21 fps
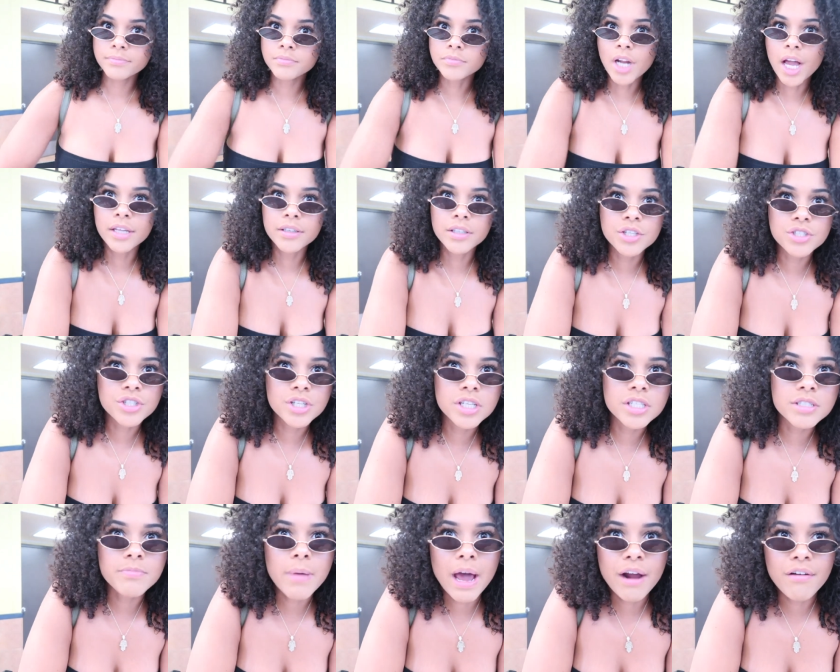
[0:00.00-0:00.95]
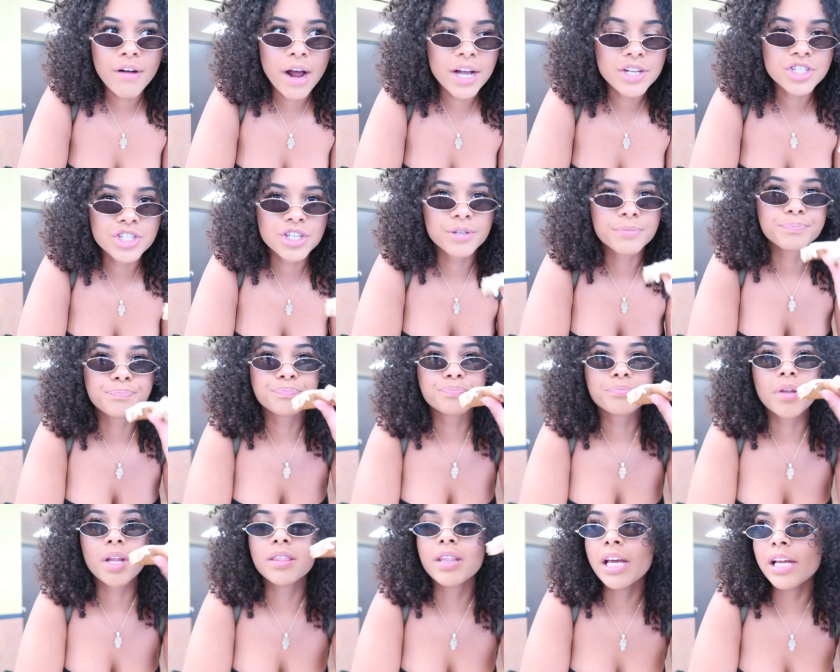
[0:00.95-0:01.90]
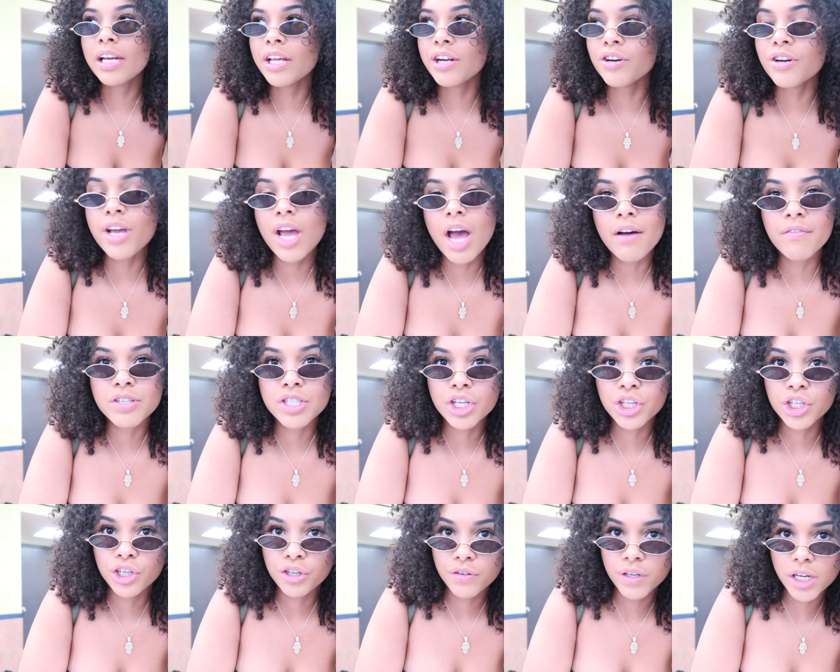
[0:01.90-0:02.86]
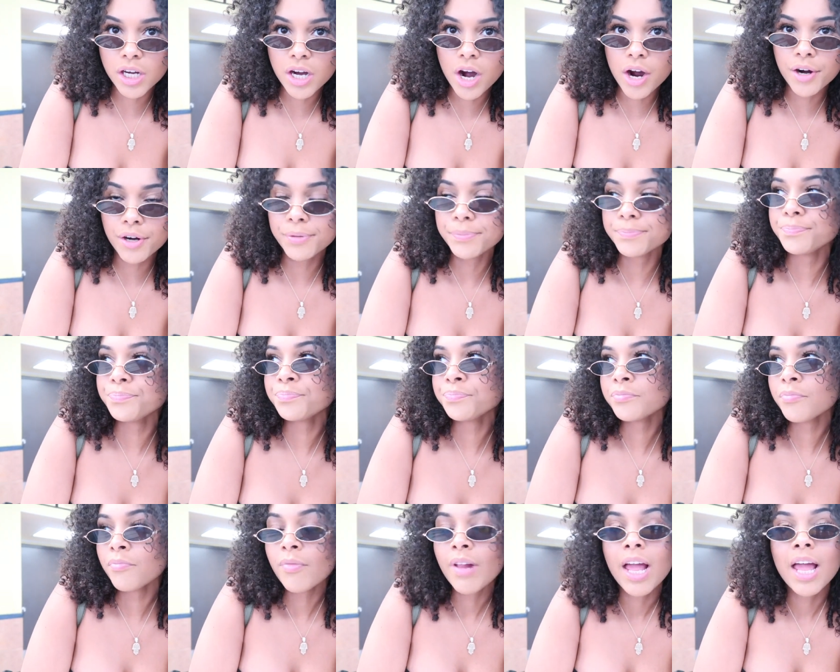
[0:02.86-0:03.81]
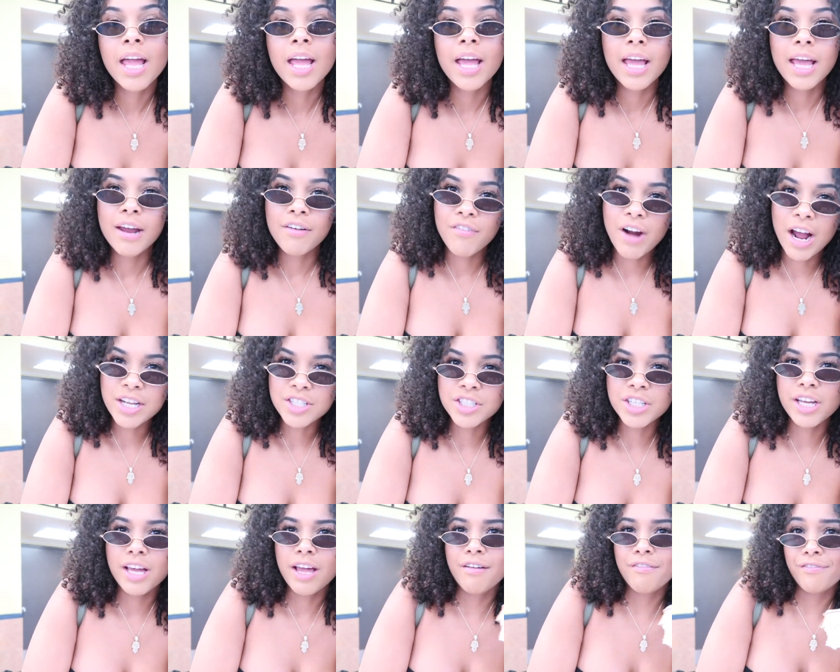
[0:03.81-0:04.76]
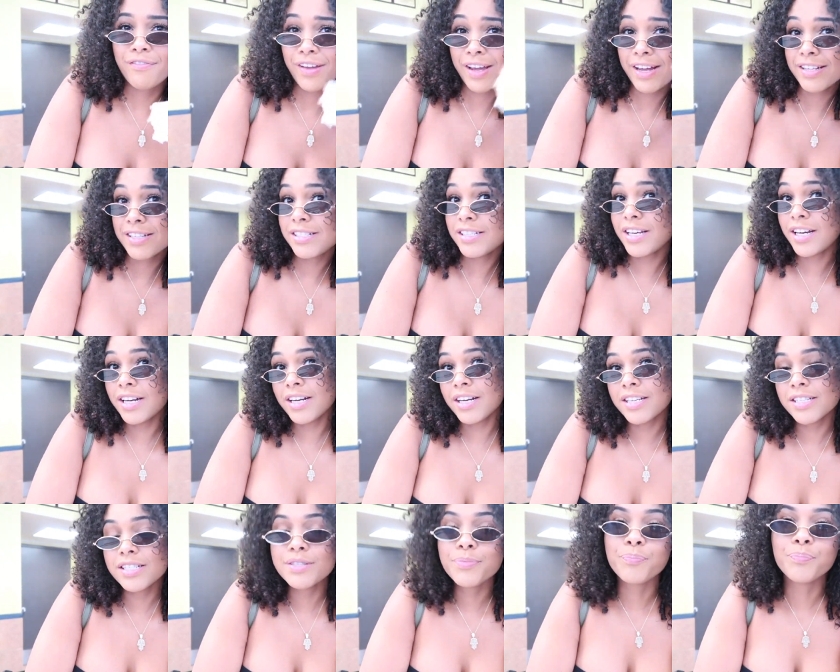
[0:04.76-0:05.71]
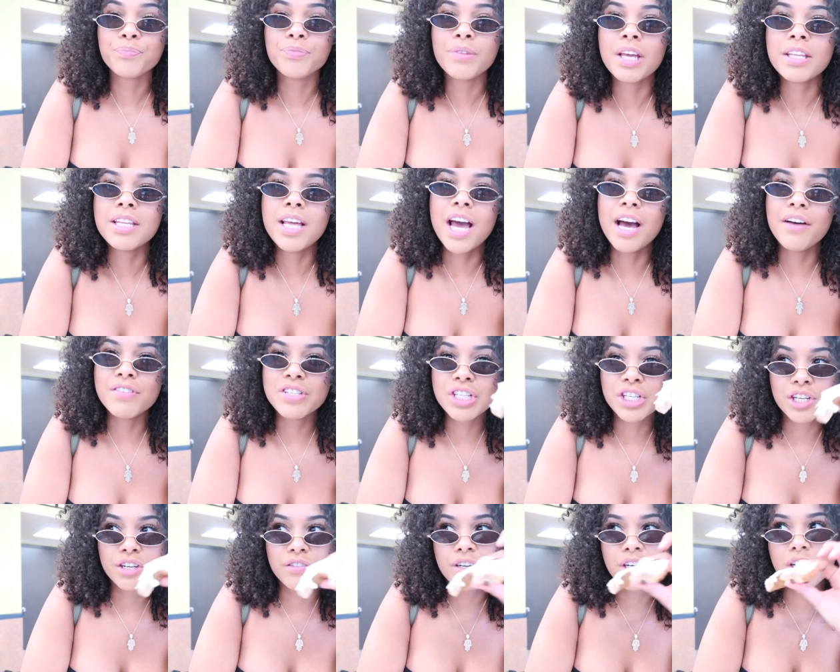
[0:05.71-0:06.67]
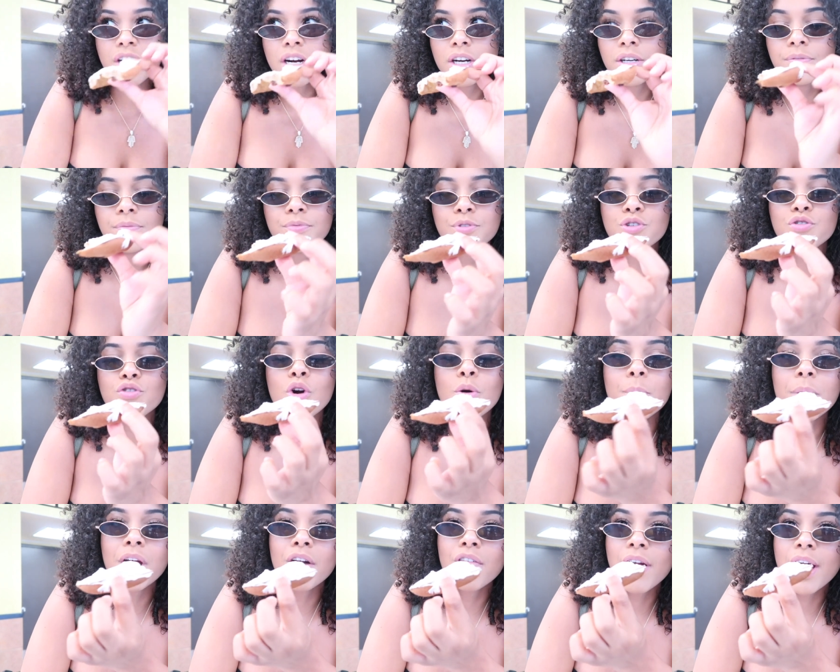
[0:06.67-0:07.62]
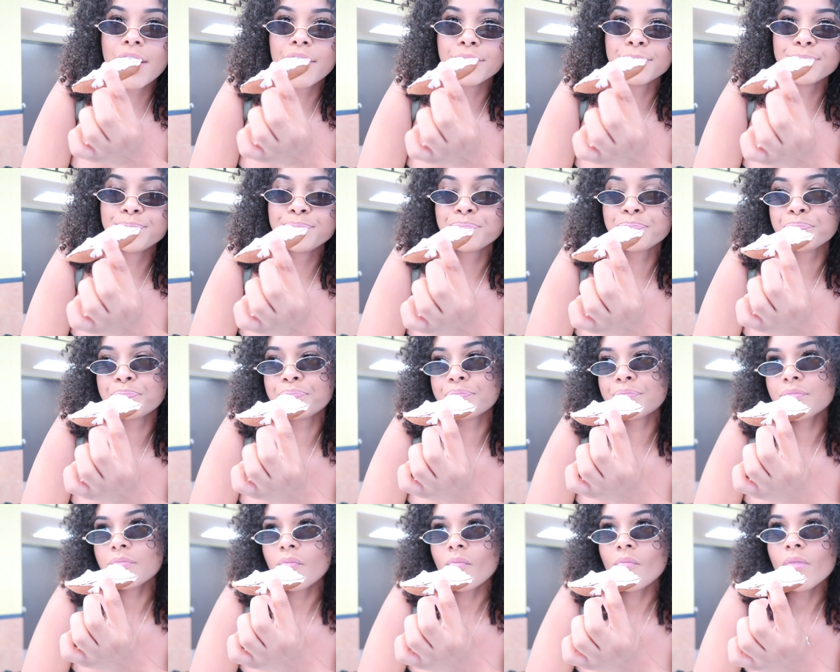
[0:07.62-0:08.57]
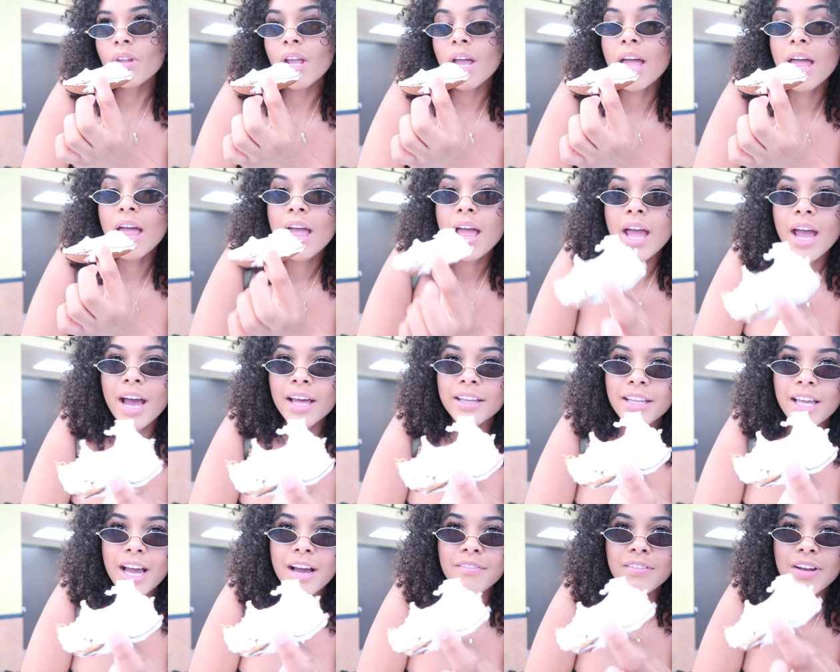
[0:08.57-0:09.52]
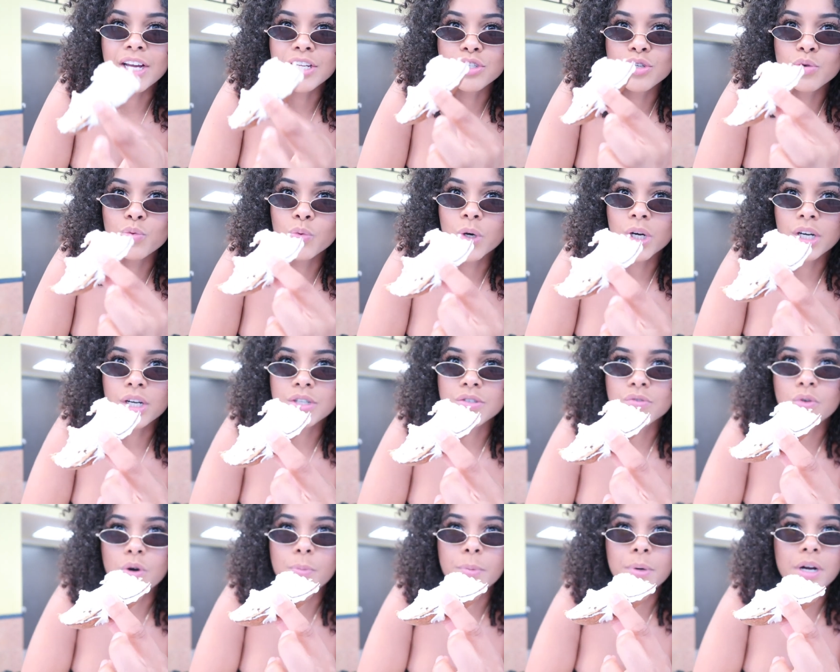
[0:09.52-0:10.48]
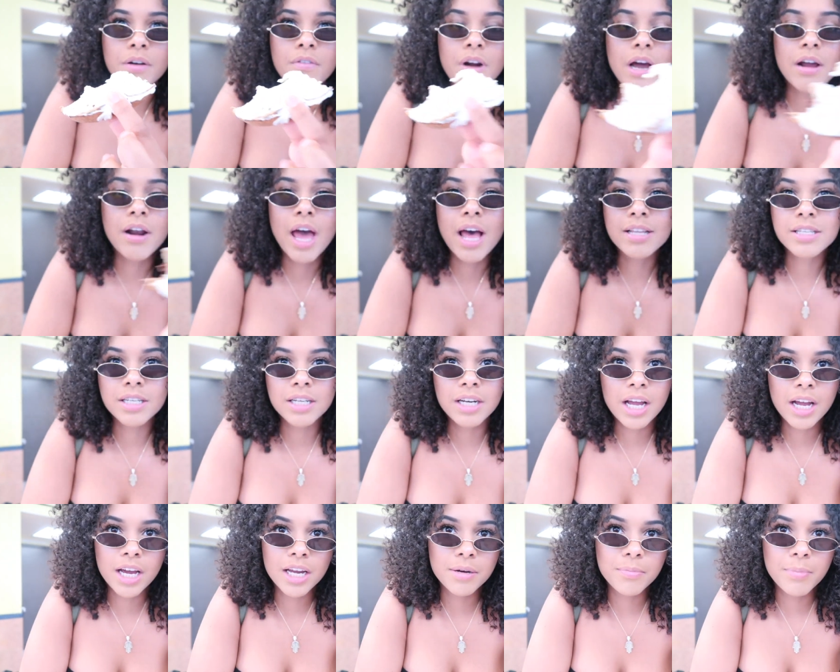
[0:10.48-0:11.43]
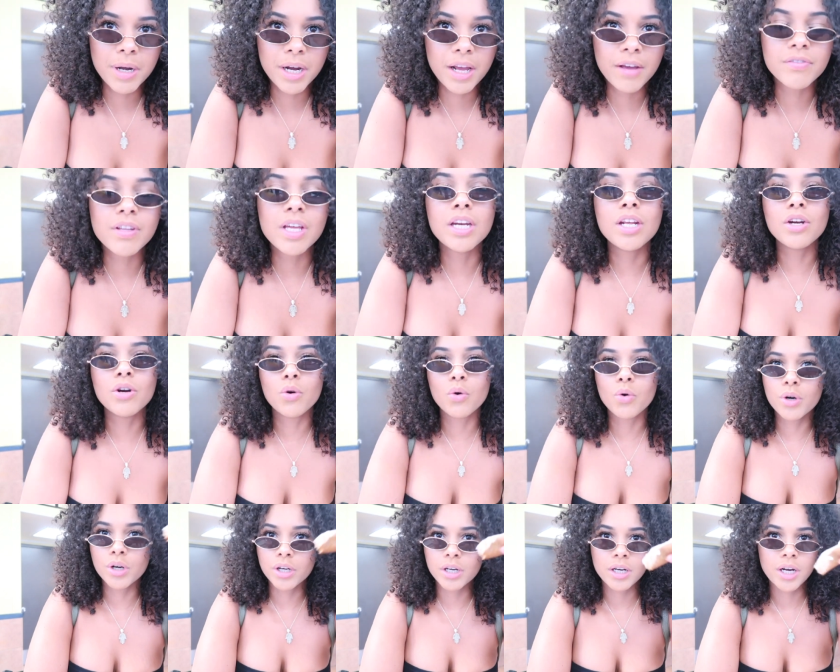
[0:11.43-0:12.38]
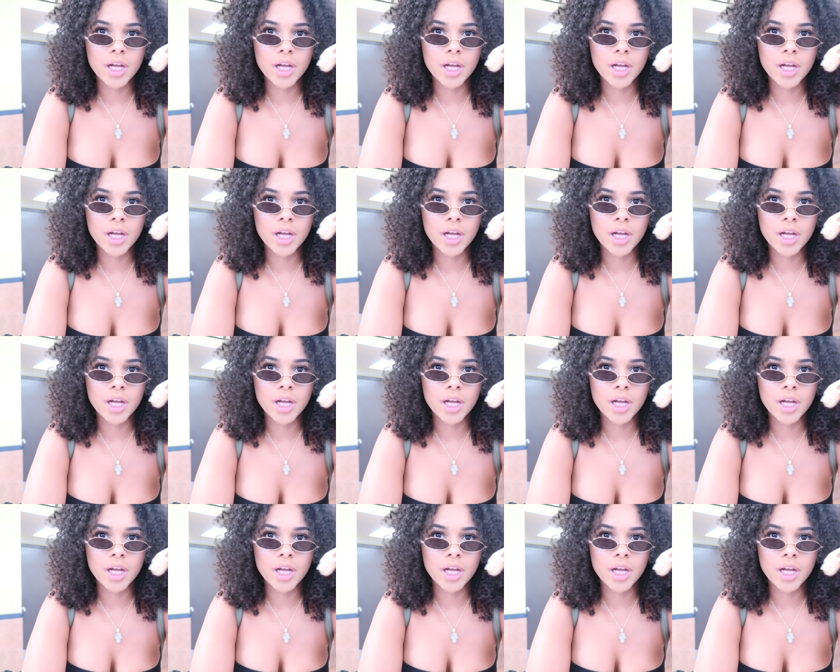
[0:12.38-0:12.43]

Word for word: And this shit is not ratchet. They literally have a security guard. Ratchet and Fancy, I guess. Like they have a security guard roaming around. And they have like two workers roaming around asking like anybody if they need to order.